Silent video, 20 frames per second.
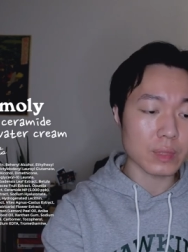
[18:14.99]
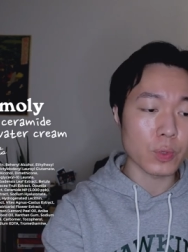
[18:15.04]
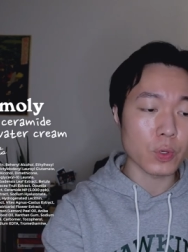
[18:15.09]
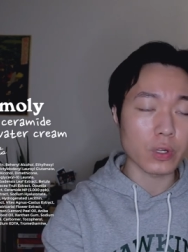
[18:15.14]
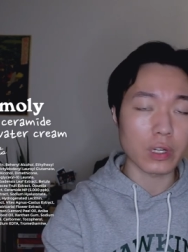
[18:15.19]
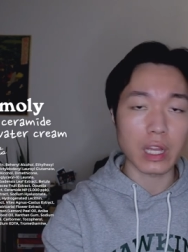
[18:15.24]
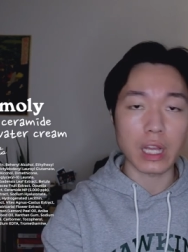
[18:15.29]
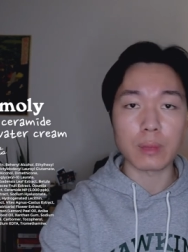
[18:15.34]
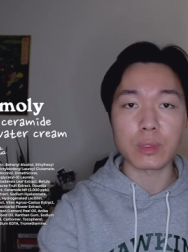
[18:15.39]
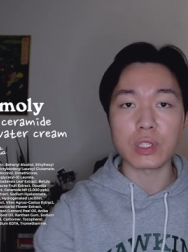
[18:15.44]

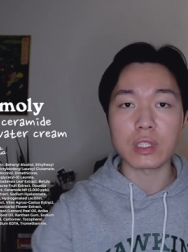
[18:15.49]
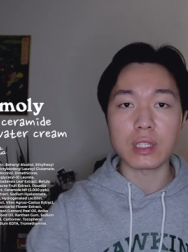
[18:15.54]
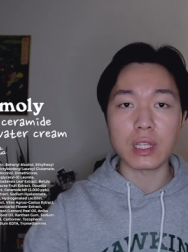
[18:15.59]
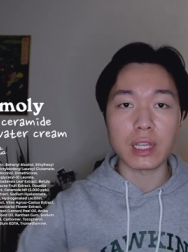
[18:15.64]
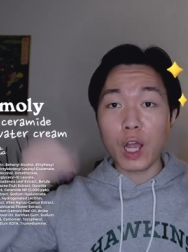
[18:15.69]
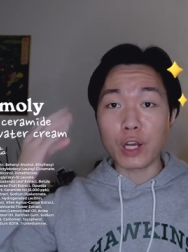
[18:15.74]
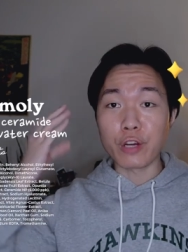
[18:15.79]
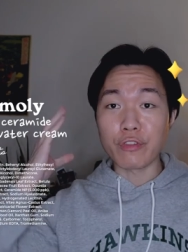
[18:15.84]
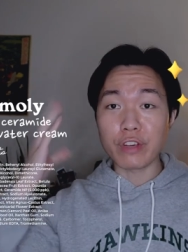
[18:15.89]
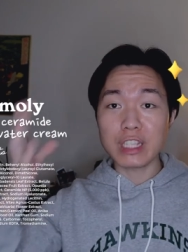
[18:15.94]
morning I'm just like
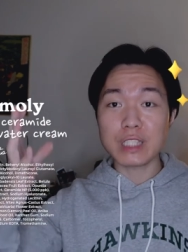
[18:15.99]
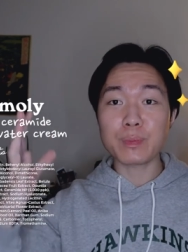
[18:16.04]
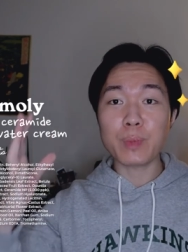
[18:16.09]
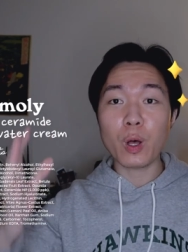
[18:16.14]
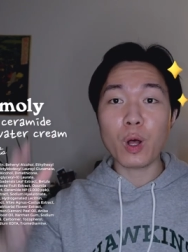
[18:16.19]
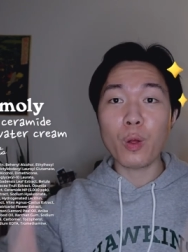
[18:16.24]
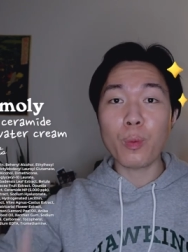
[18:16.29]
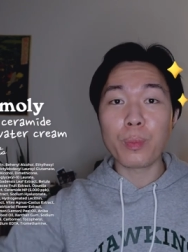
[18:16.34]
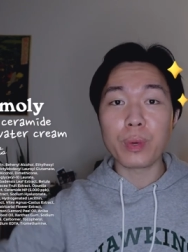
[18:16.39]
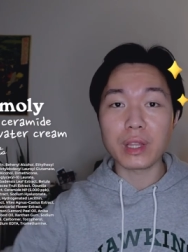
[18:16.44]
a grease
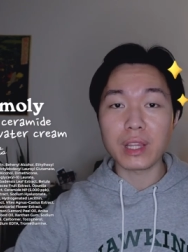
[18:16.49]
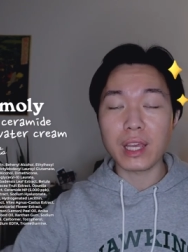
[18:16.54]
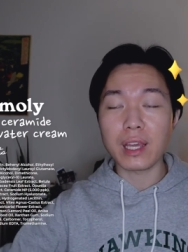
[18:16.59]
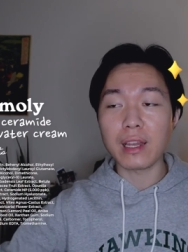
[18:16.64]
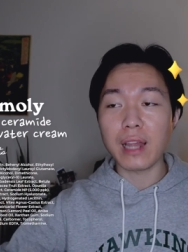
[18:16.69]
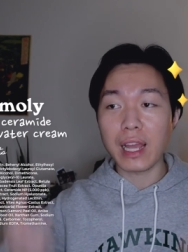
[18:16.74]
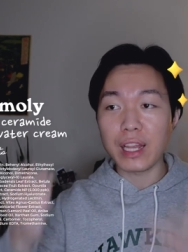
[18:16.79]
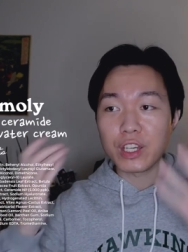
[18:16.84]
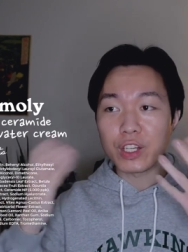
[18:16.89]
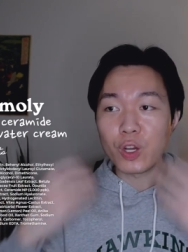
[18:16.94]
ball, but then
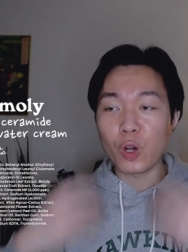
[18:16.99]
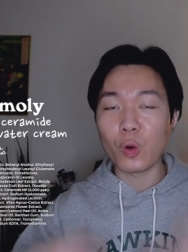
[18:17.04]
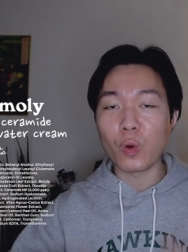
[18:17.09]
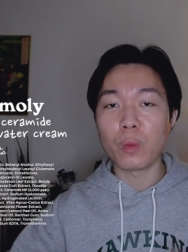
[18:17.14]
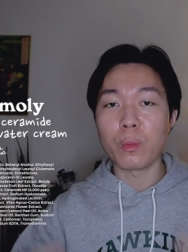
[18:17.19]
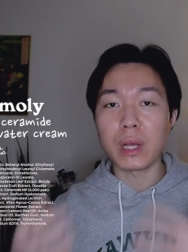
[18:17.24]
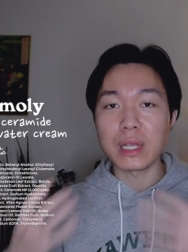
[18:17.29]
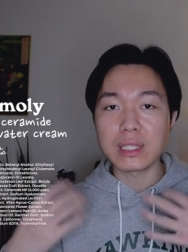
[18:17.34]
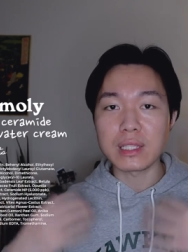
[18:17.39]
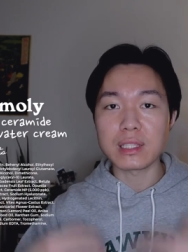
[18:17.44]
I know
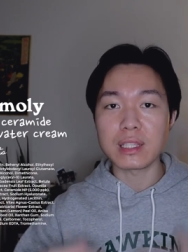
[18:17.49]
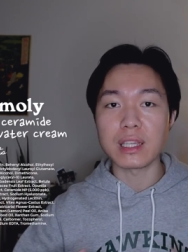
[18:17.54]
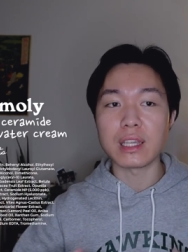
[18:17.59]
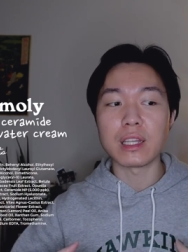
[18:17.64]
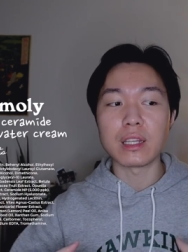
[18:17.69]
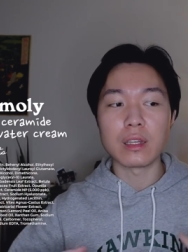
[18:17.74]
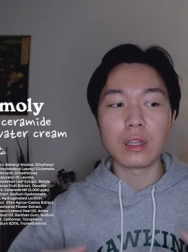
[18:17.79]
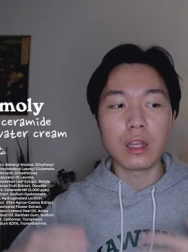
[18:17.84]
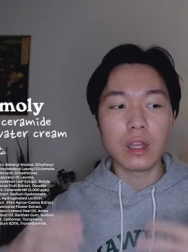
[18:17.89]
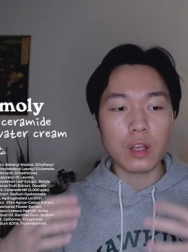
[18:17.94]
my
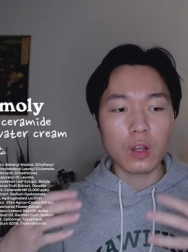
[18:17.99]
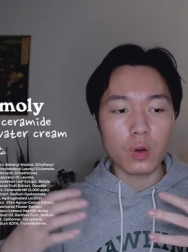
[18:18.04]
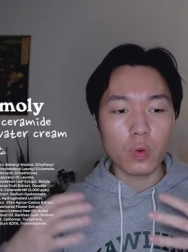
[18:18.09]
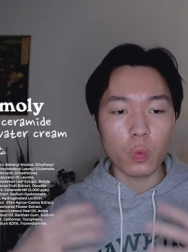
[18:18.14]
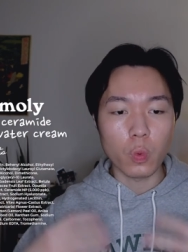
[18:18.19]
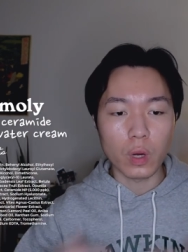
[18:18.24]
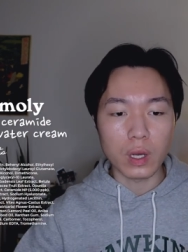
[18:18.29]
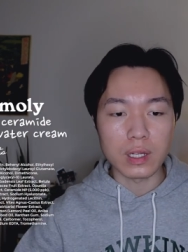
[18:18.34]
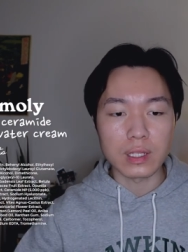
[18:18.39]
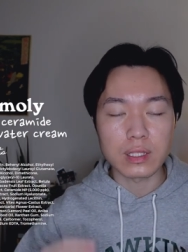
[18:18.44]
skin
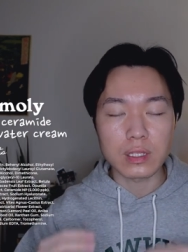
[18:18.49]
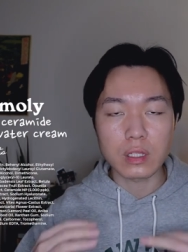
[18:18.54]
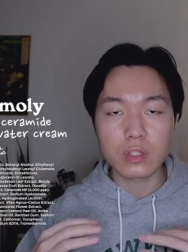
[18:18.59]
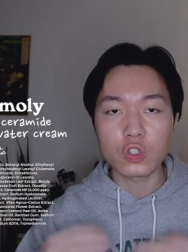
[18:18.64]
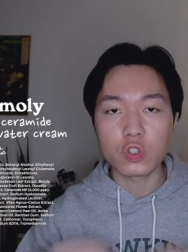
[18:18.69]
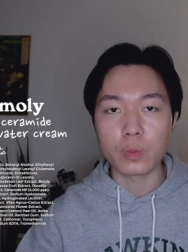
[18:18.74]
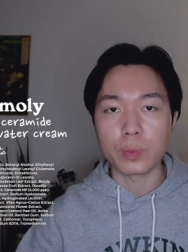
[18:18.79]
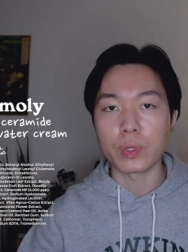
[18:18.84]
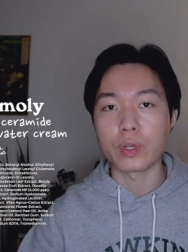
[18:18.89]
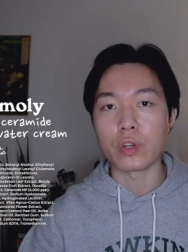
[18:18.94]
was
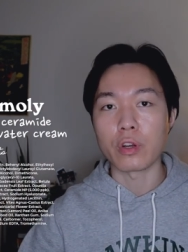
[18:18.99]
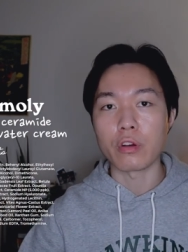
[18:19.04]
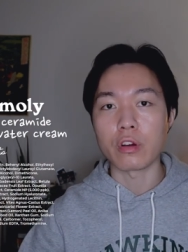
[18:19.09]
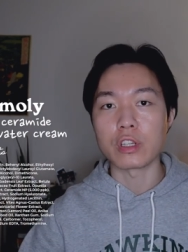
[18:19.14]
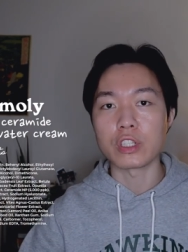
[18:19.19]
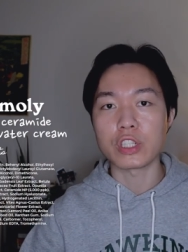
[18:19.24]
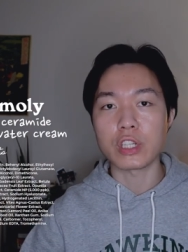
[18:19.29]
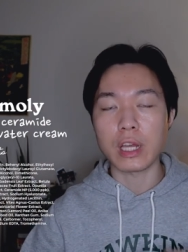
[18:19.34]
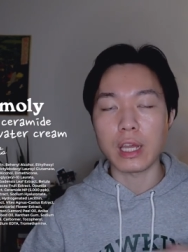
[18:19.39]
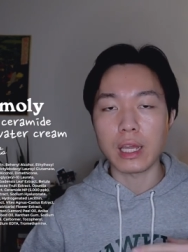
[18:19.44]
super
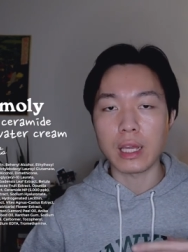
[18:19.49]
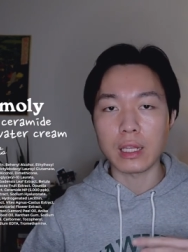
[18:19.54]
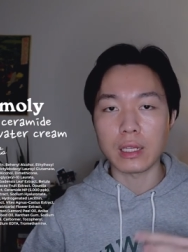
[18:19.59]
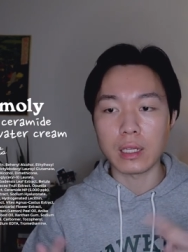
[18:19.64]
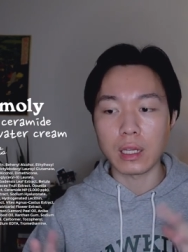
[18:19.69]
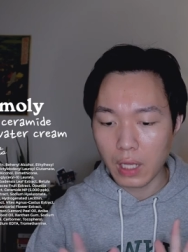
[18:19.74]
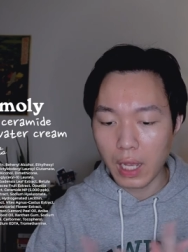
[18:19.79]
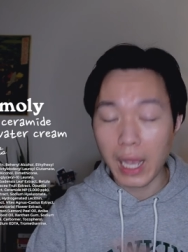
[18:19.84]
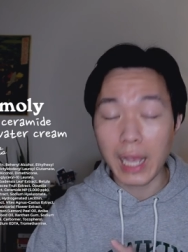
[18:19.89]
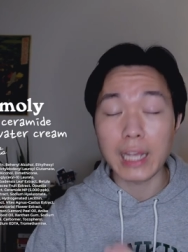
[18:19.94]
nourished and
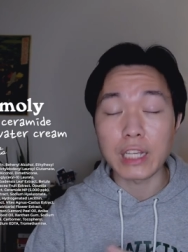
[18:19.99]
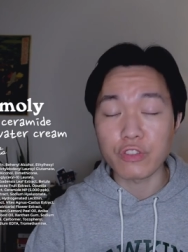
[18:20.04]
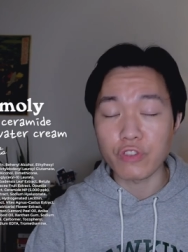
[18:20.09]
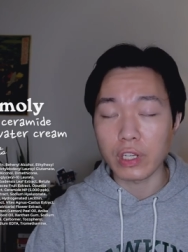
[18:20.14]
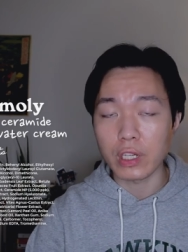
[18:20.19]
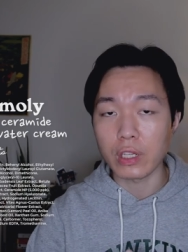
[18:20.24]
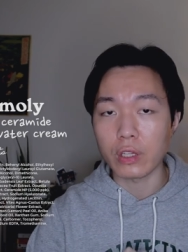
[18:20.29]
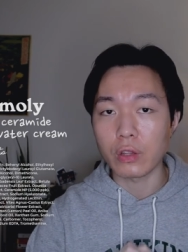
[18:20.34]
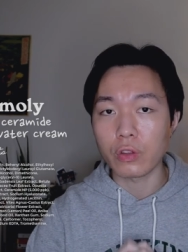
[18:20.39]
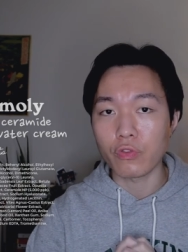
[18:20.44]

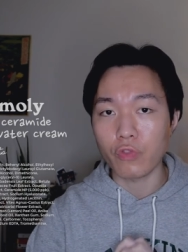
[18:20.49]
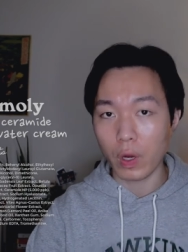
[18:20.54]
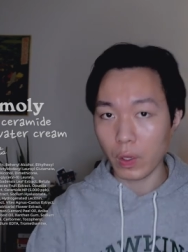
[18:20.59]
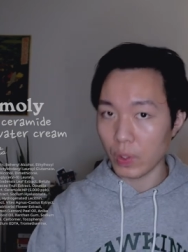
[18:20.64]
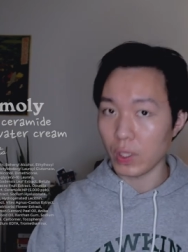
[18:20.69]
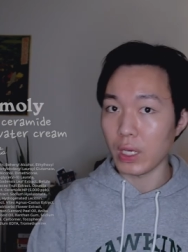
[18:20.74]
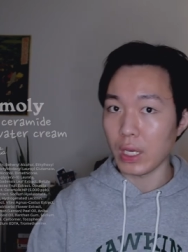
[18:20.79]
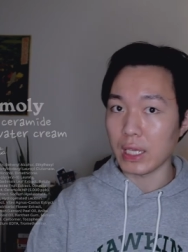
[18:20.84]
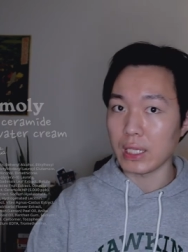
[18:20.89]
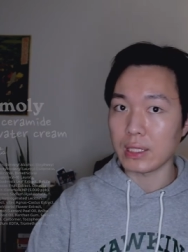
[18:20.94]
hydrated throughout
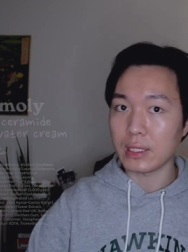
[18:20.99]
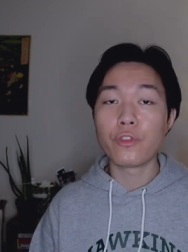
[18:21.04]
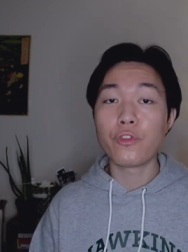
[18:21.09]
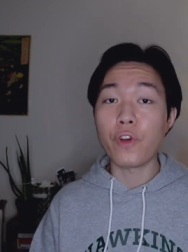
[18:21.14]
the night.